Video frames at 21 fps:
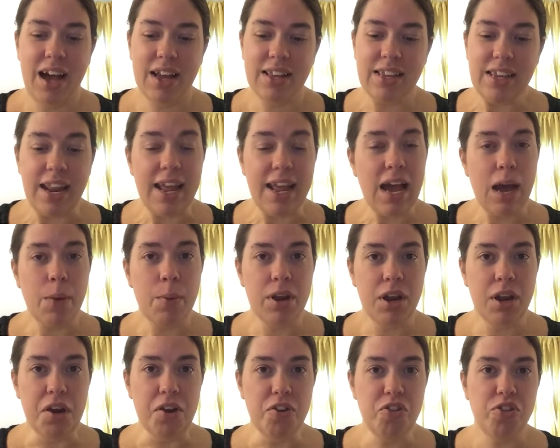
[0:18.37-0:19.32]
Today I
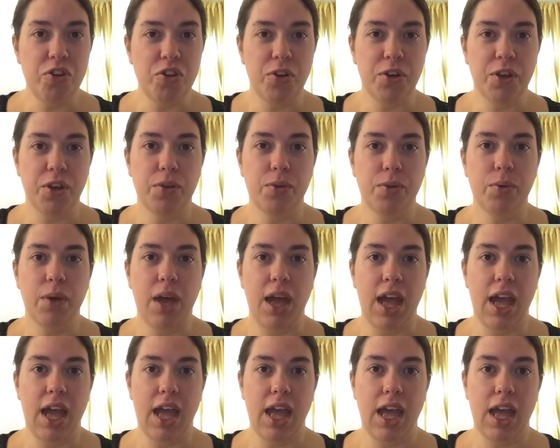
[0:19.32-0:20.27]
wanted to show you
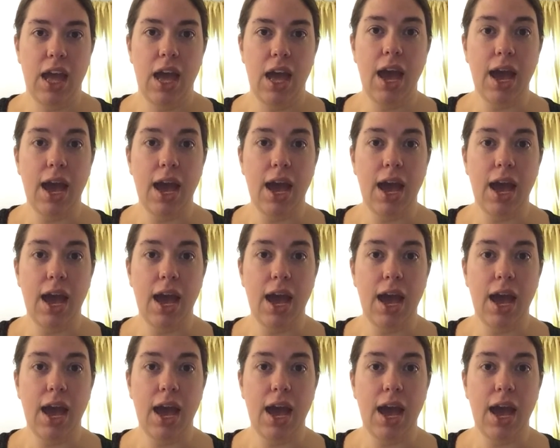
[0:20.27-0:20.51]
a